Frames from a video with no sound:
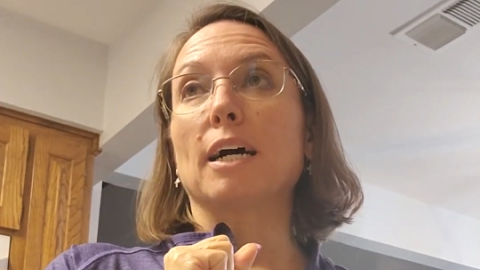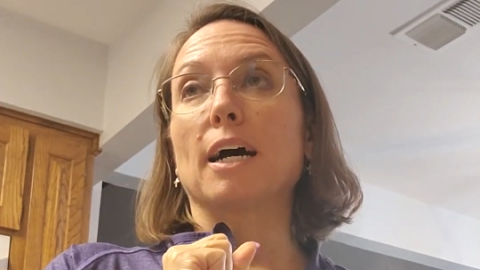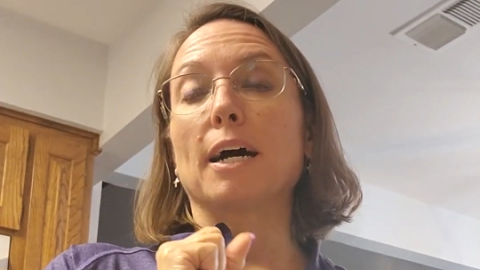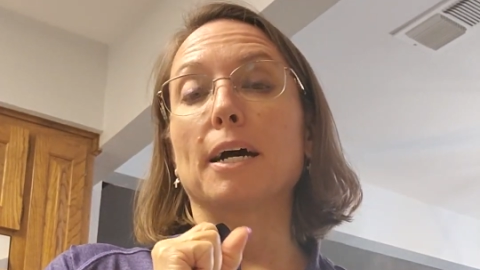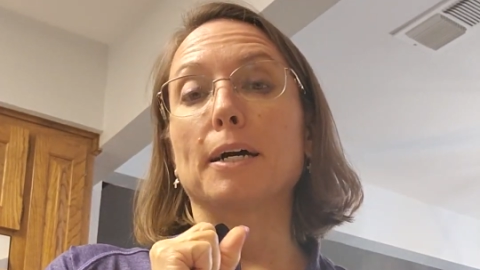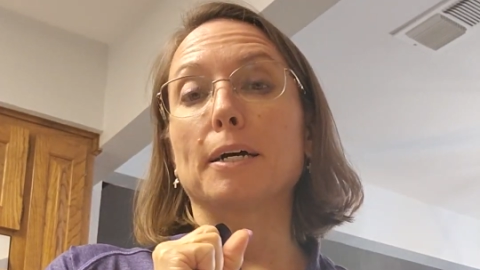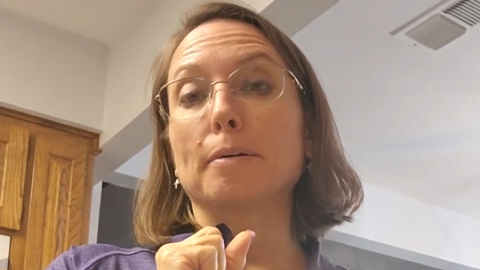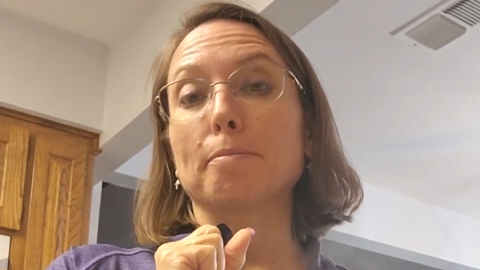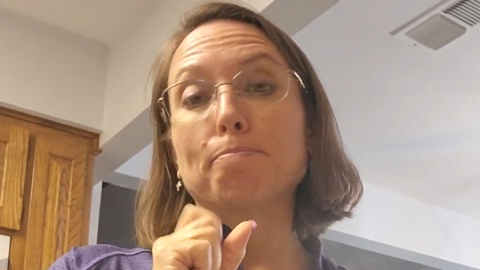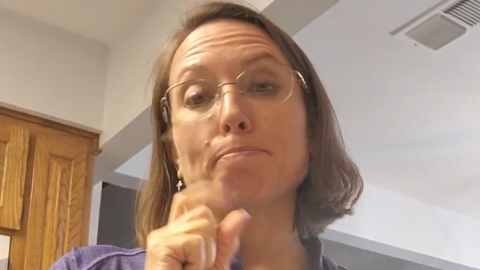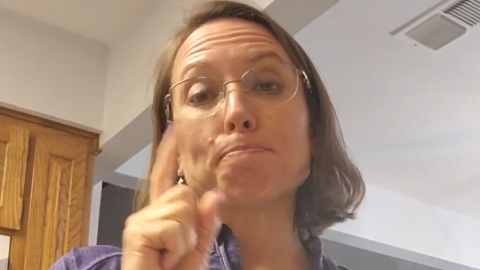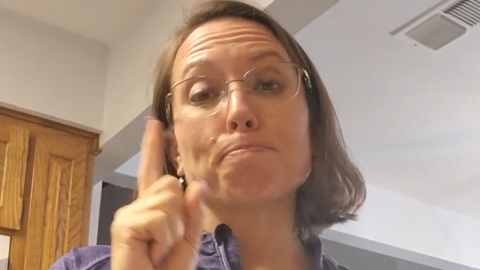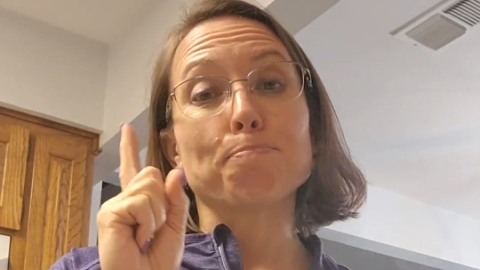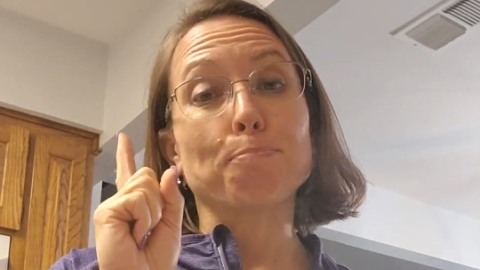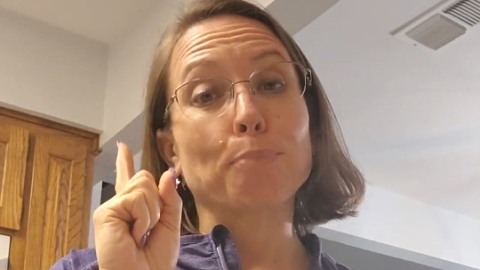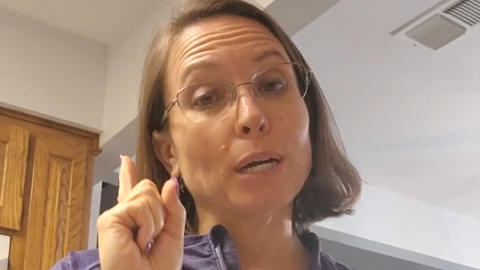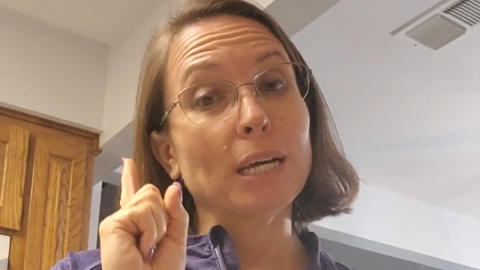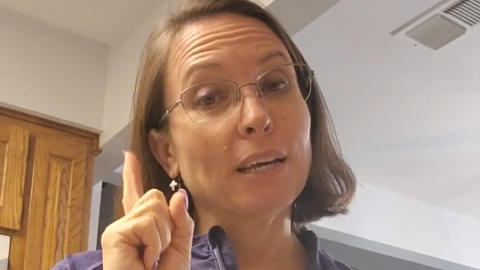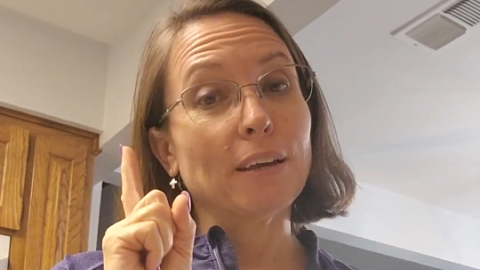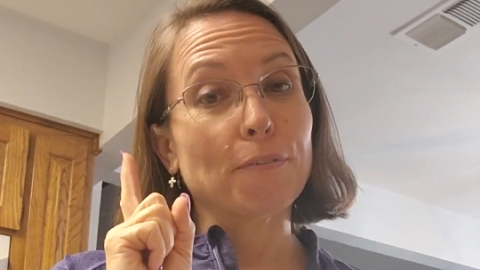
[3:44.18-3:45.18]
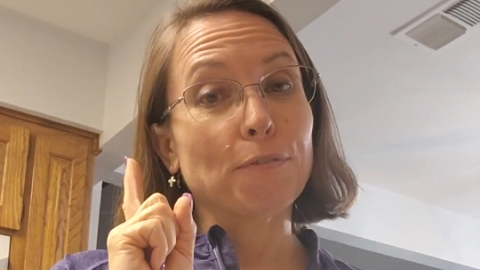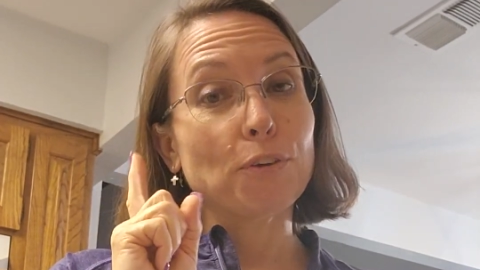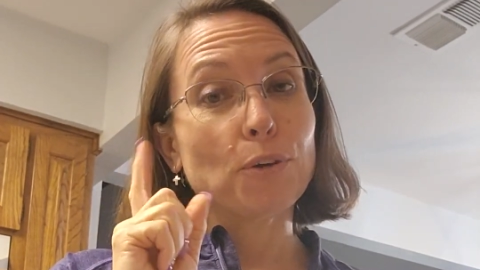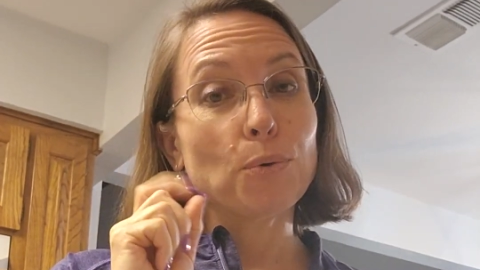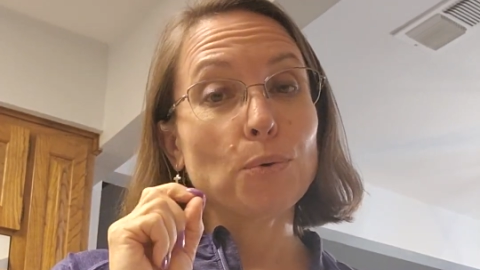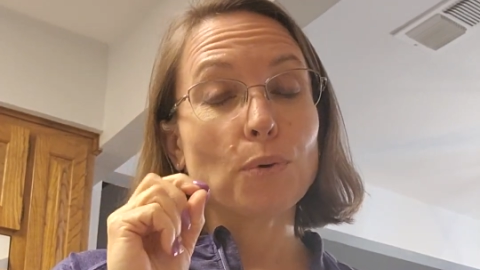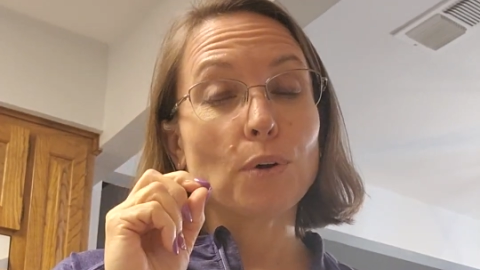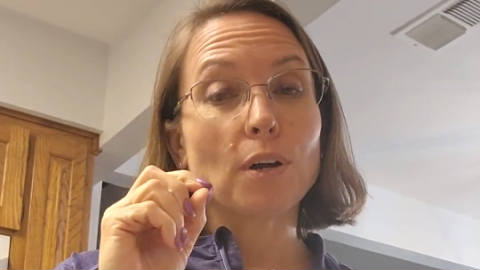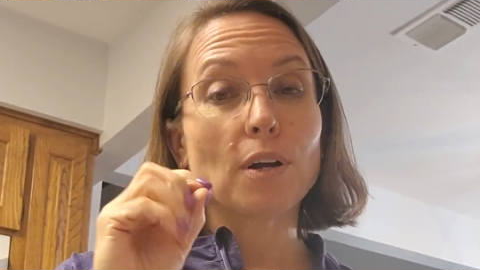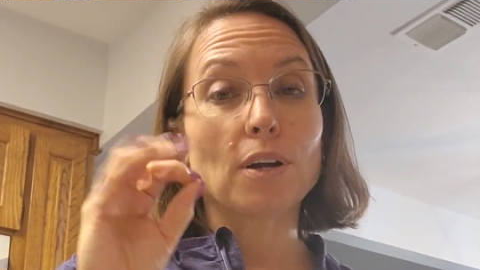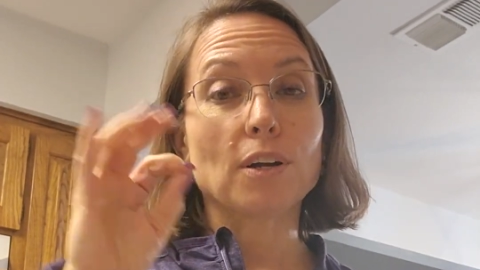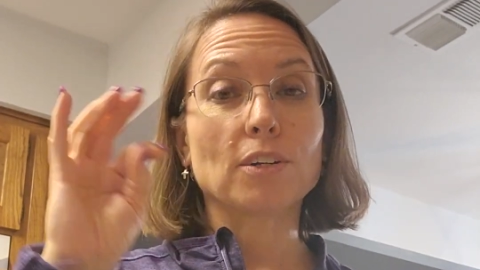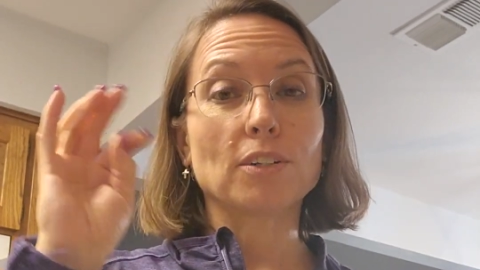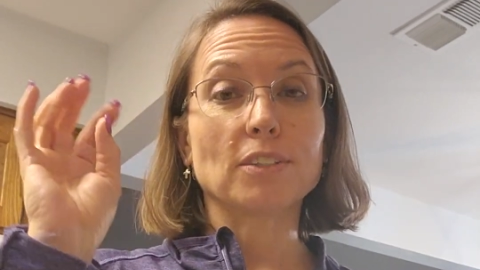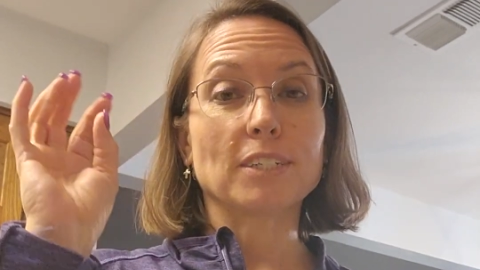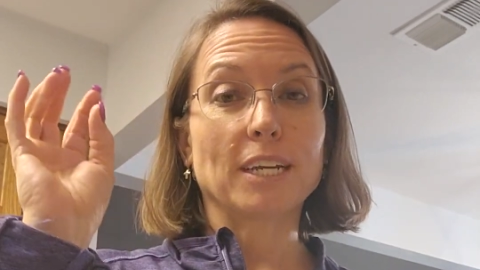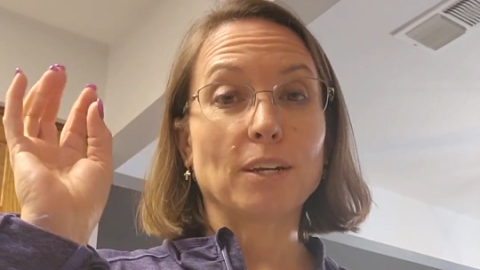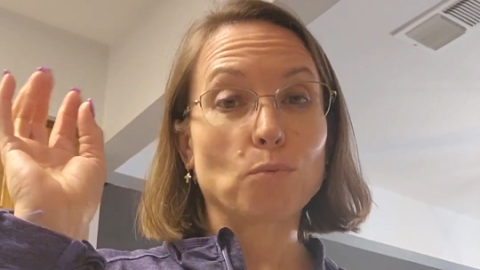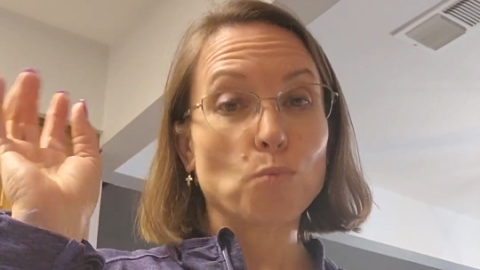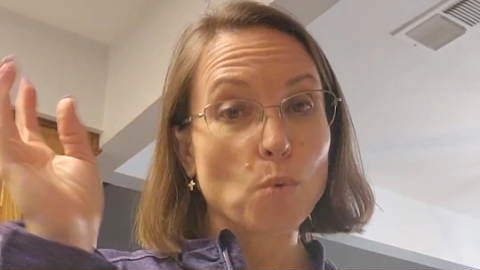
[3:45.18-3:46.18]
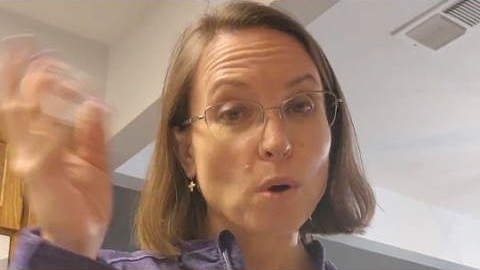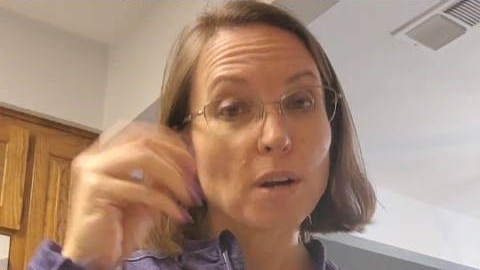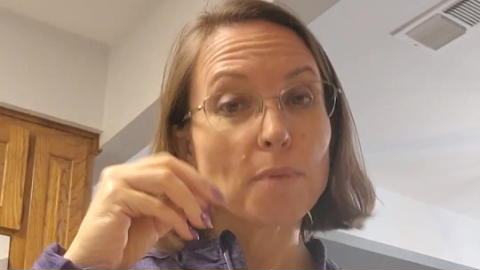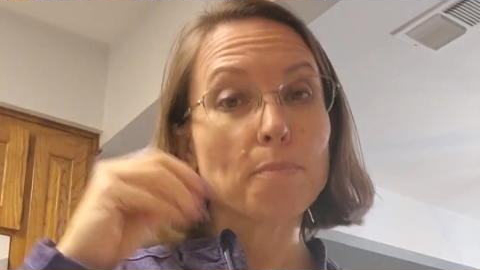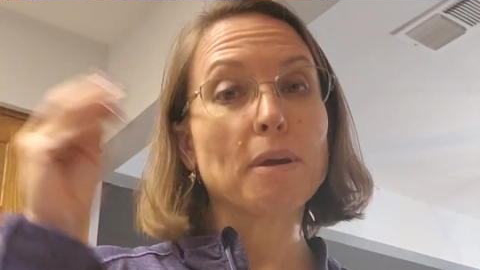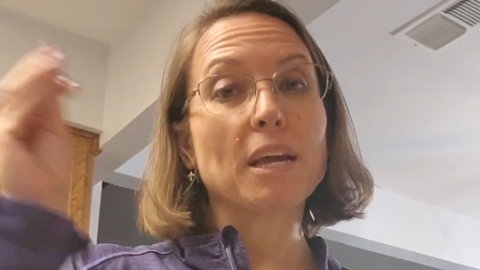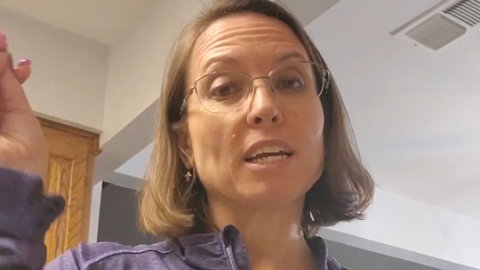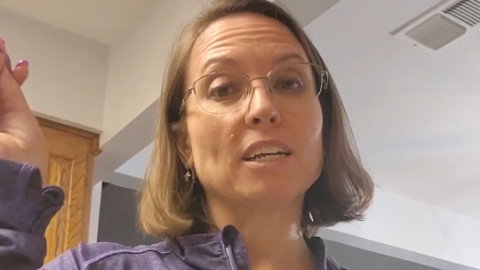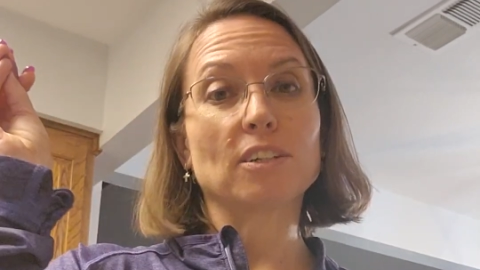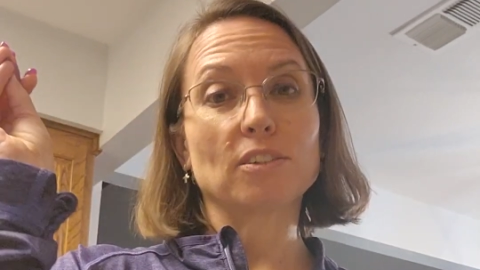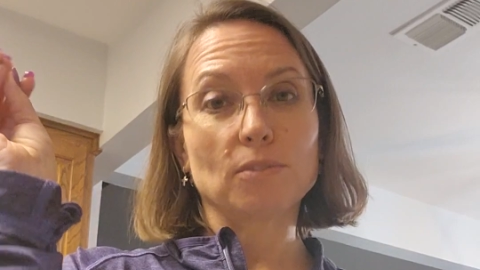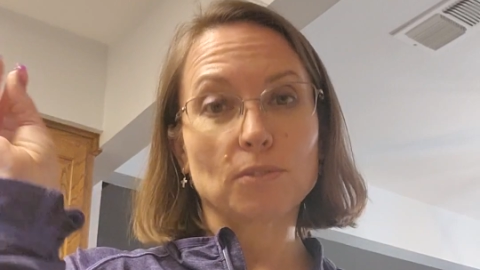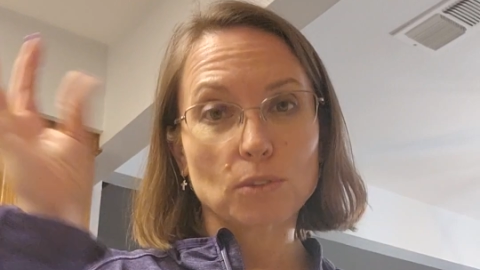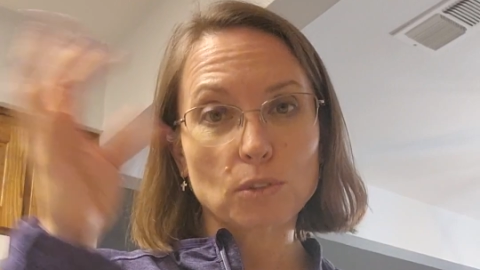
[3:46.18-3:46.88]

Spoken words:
But if you are like want to make